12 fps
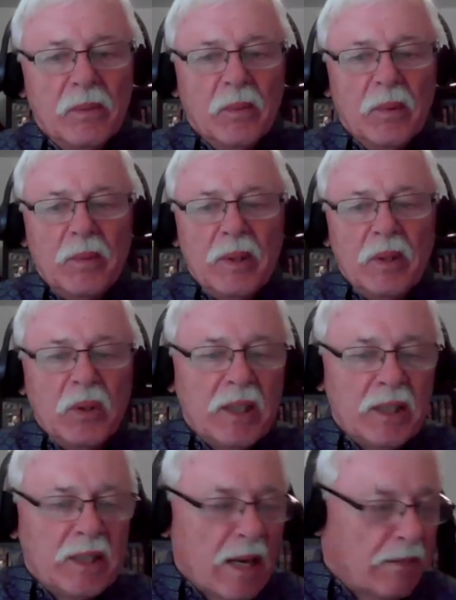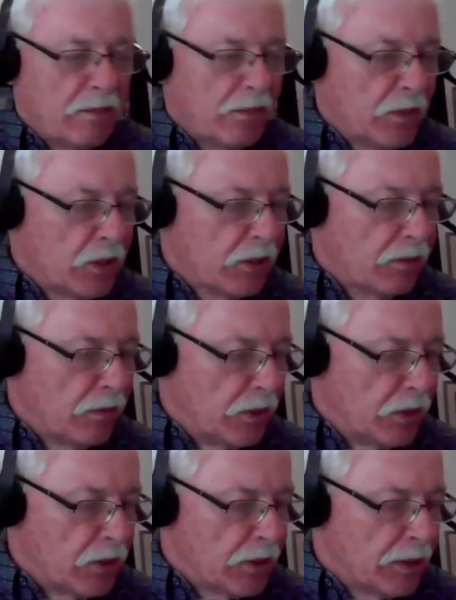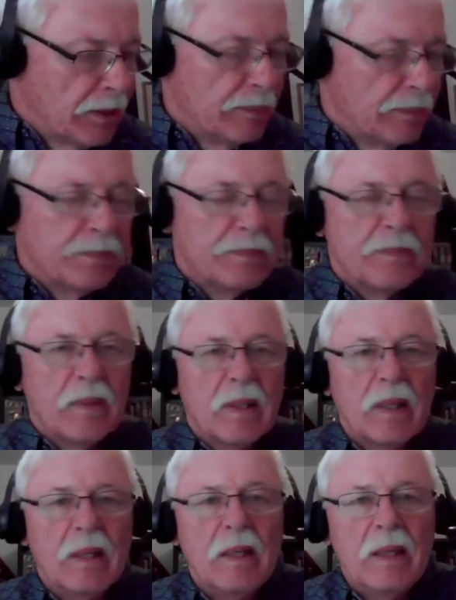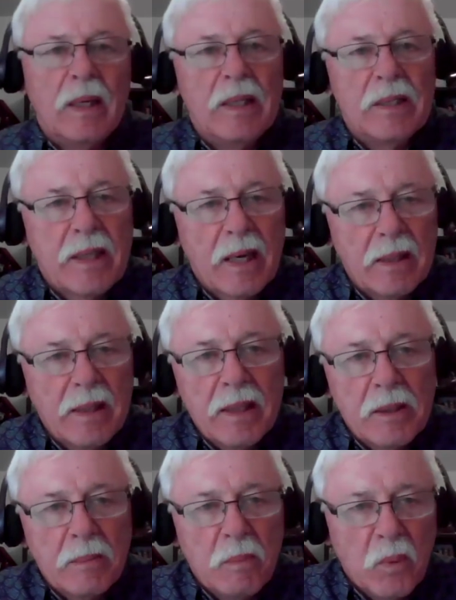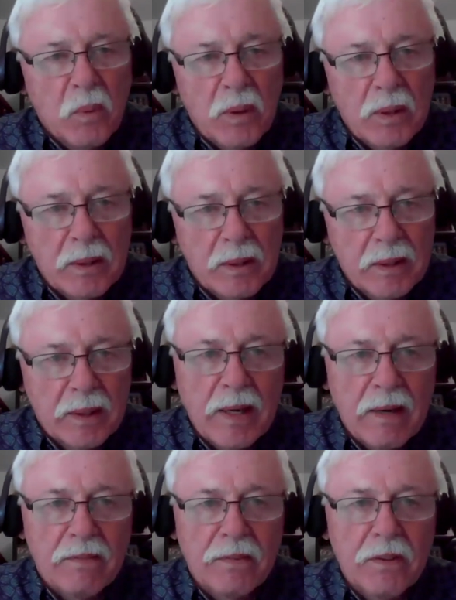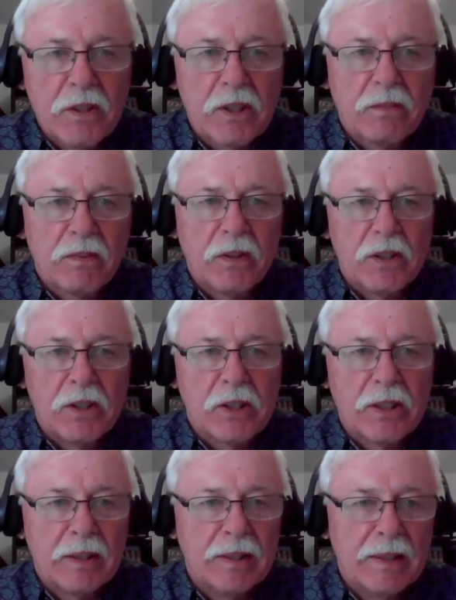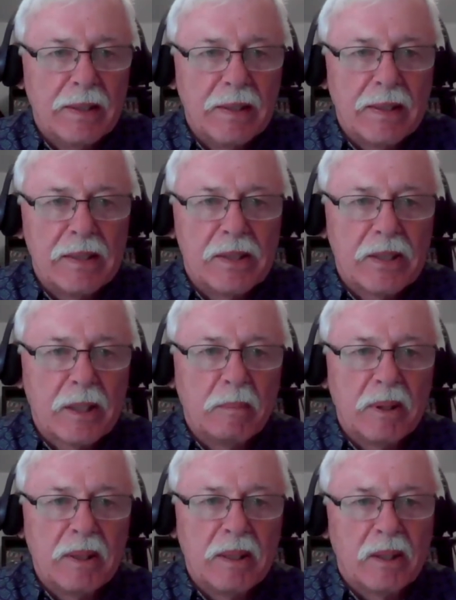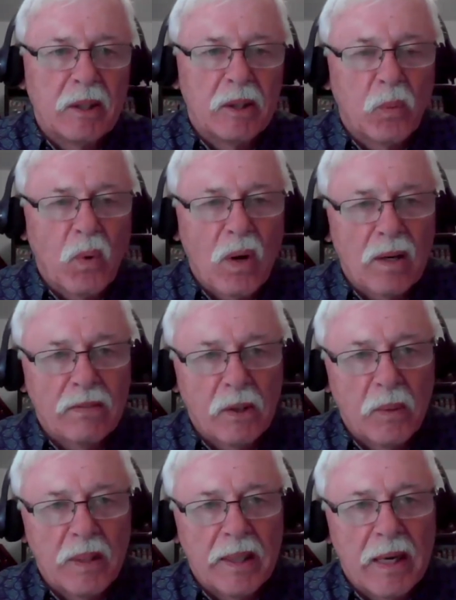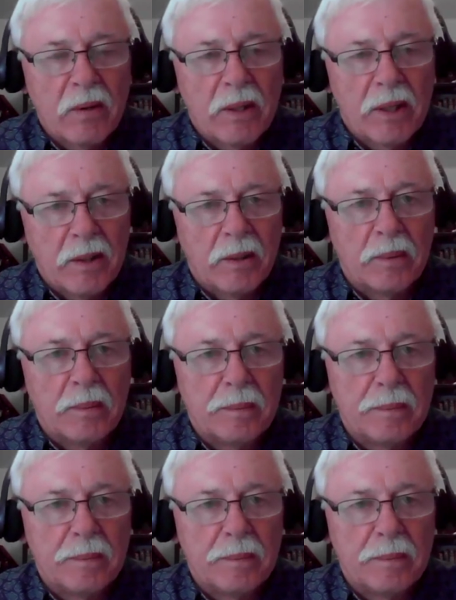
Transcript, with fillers: when we look at that first verse, he's telling us more in that first verse than simply that there's water flowing down a hill.